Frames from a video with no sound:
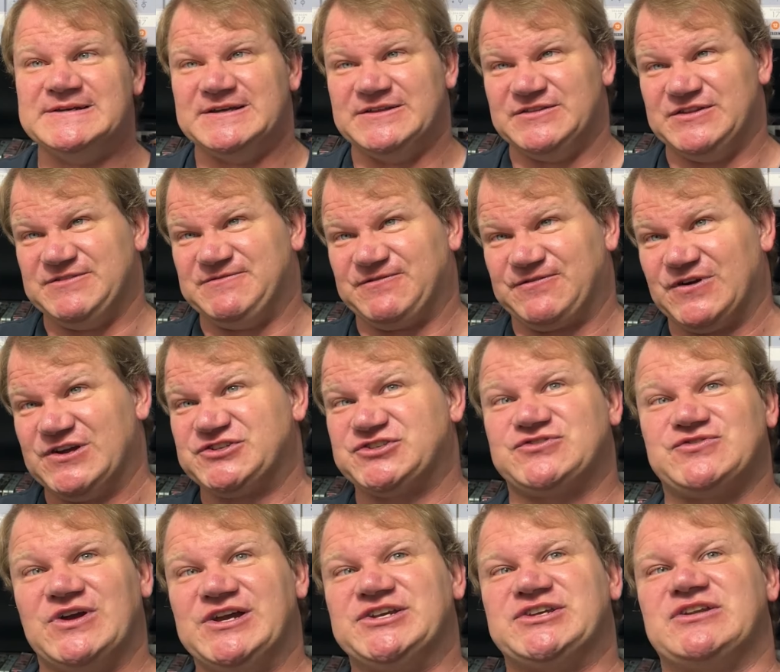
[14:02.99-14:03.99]
And the
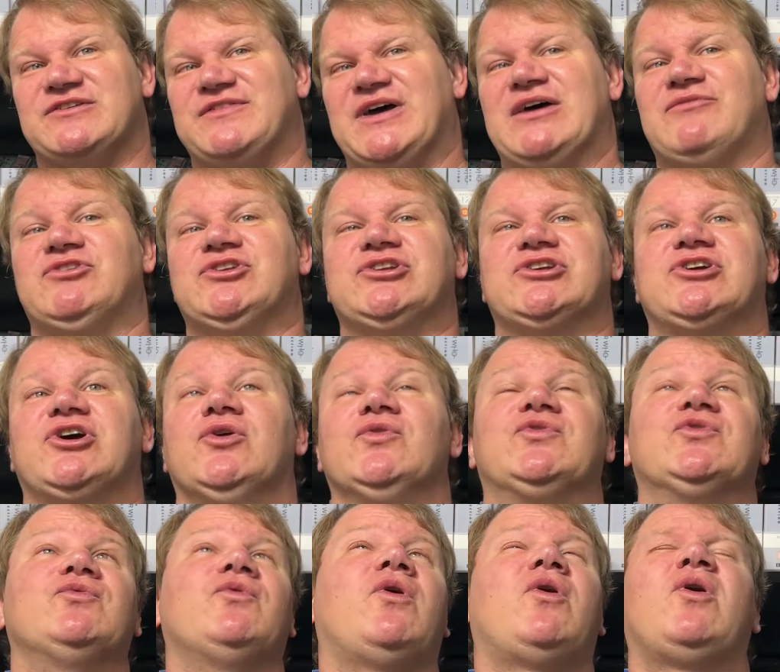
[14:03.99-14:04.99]
frustration of having to go
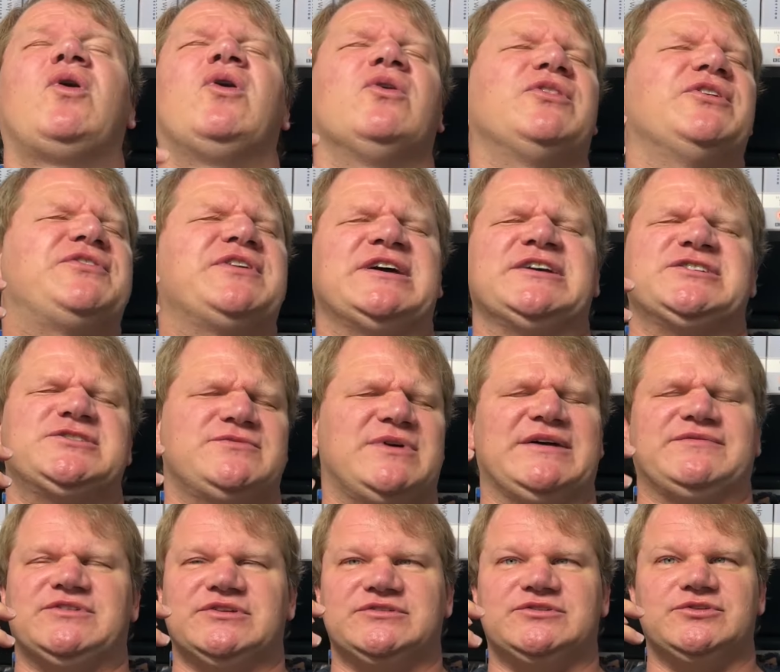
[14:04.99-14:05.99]
through all the things you
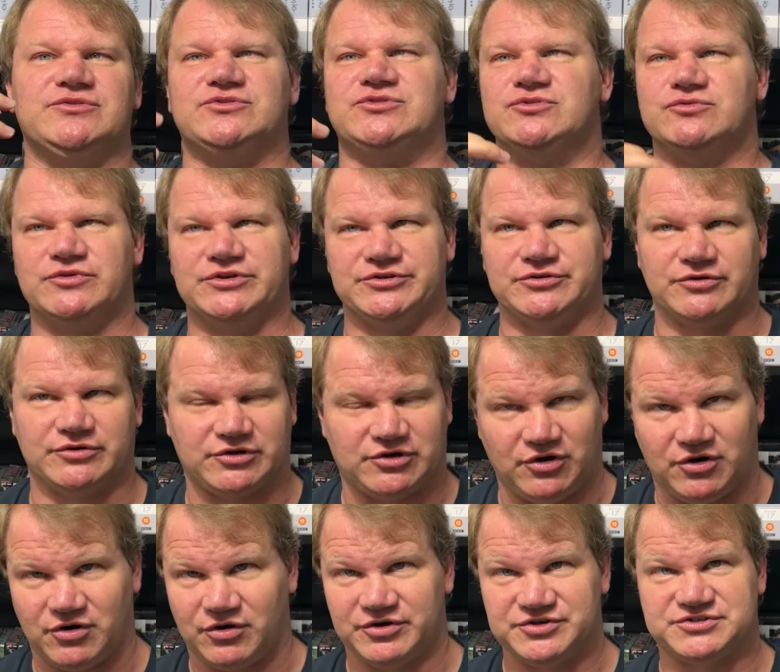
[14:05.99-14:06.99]
have to do to when your
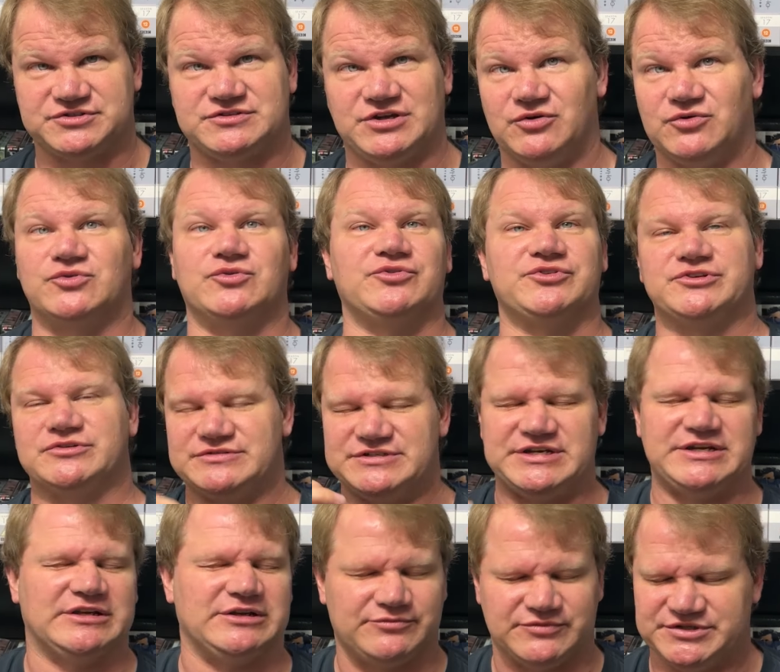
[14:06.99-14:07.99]
car is total and you're
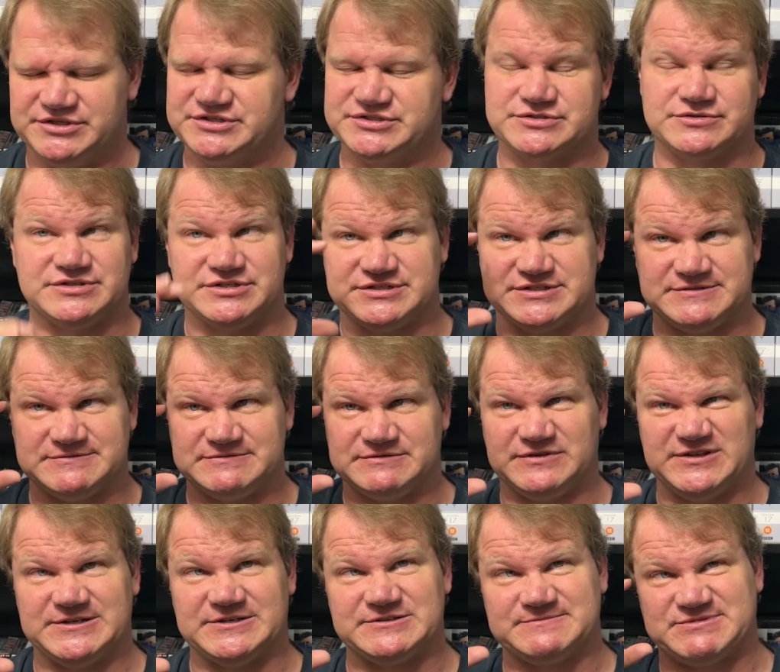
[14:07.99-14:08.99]
dealing with insurance and
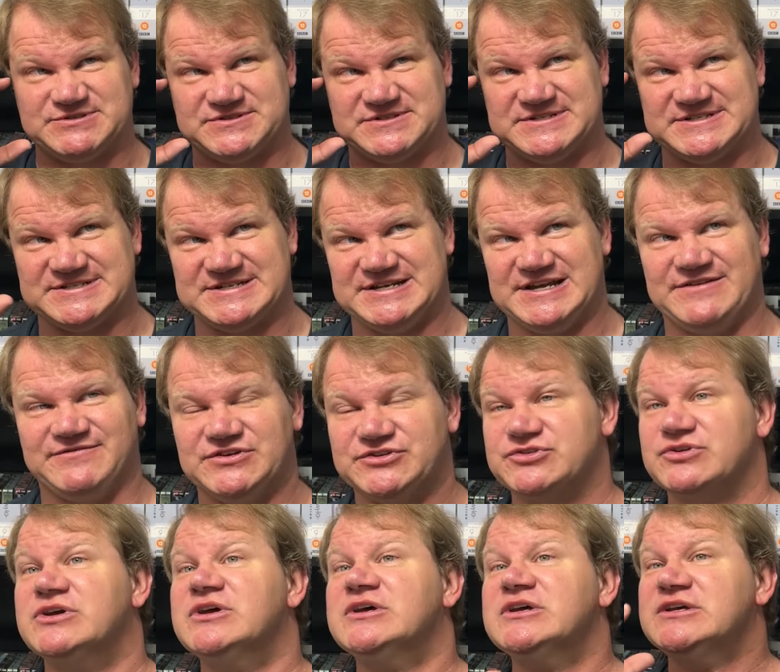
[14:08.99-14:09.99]
the other person doesn't have
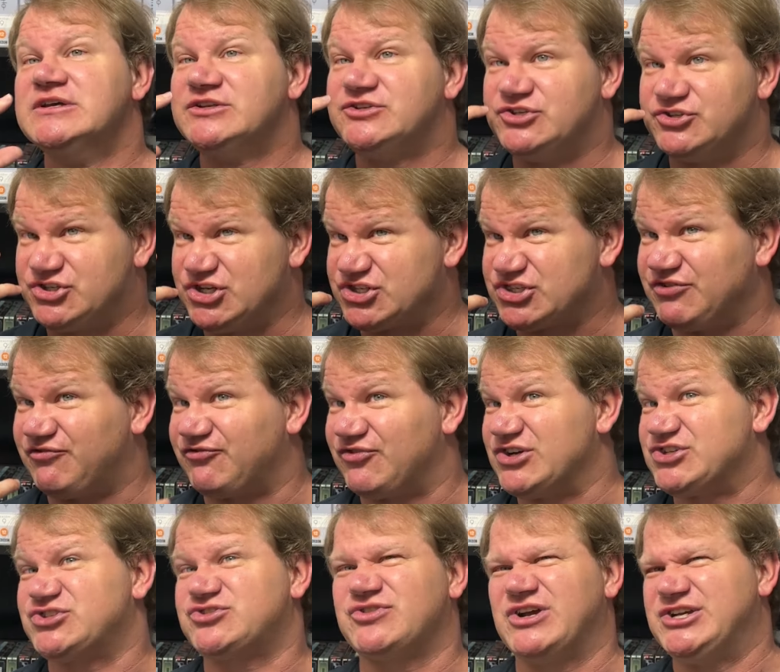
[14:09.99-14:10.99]
insurance. Just the
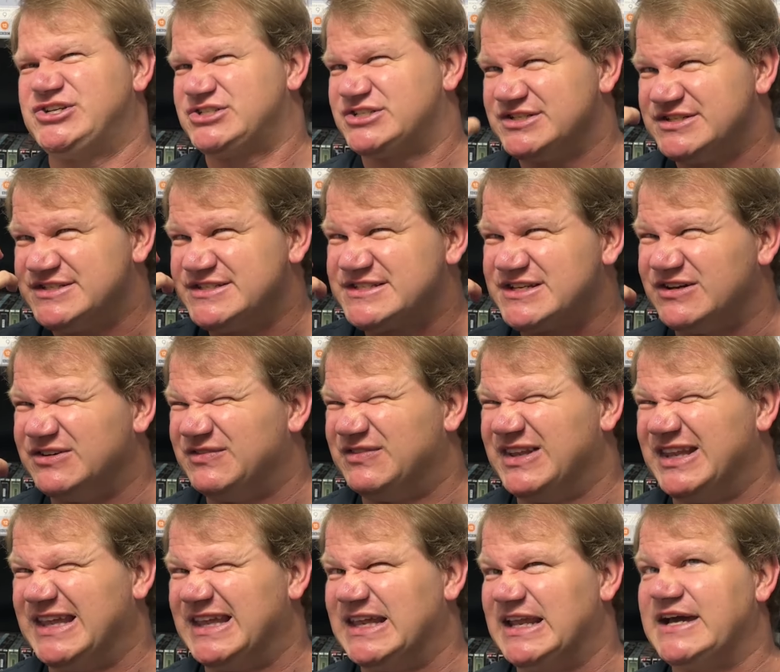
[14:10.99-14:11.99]
frustrations of
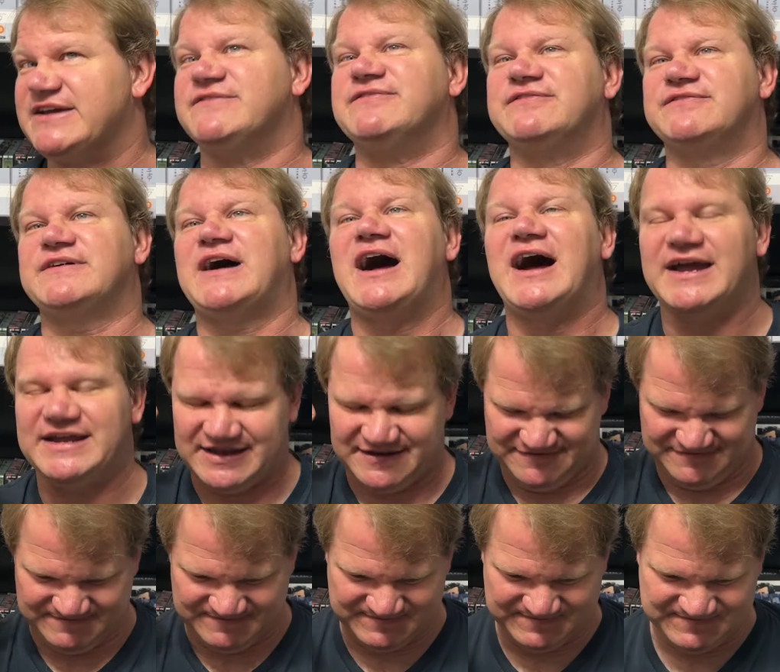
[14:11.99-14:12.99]
life. I
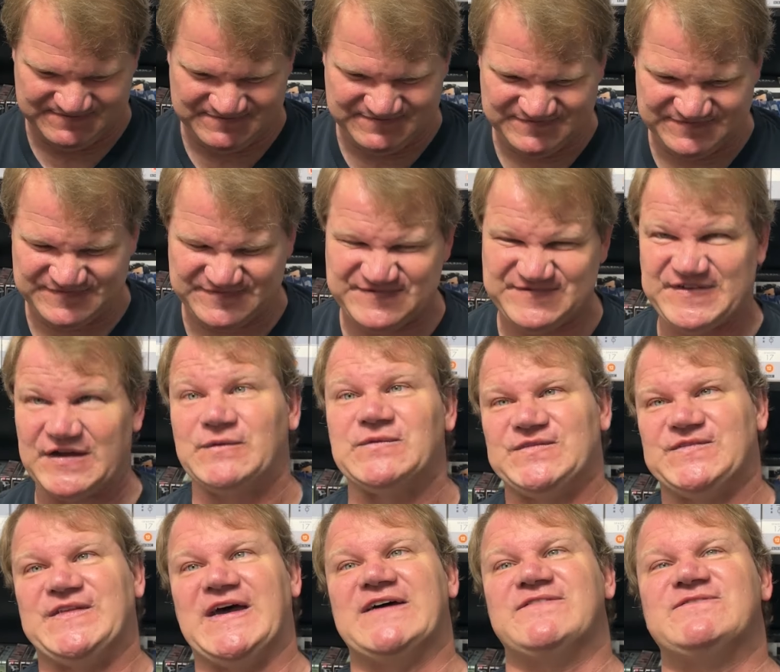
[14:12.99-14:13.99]
have
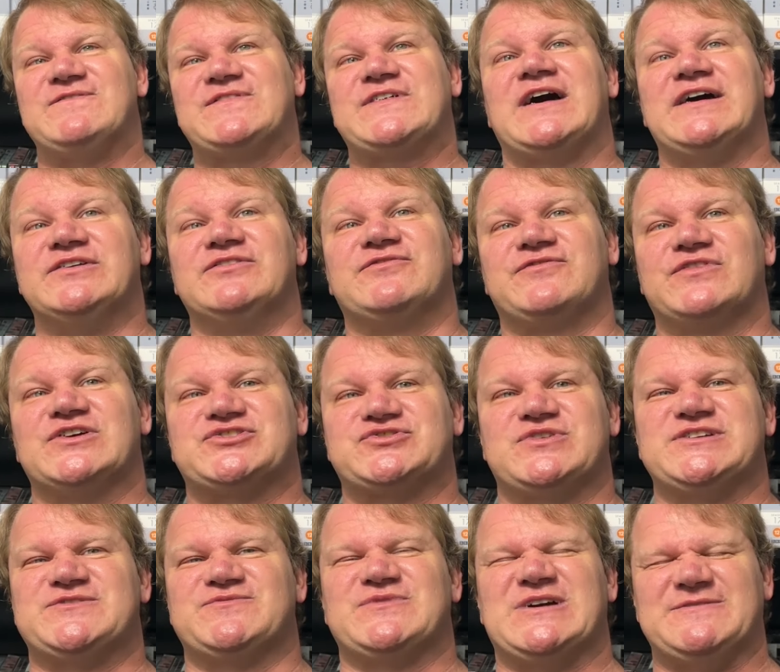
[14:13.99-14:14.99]
felt that kind of
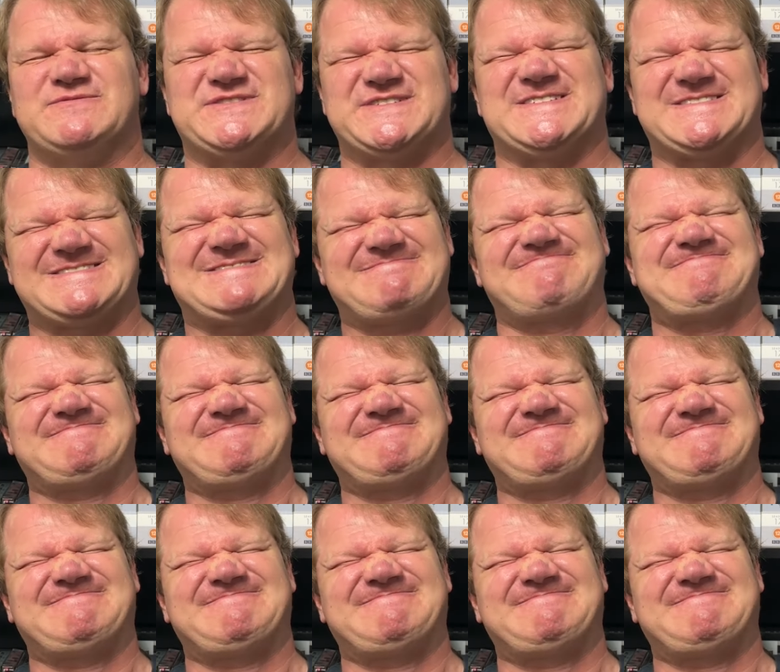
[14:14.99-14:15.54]
frustration where I was just...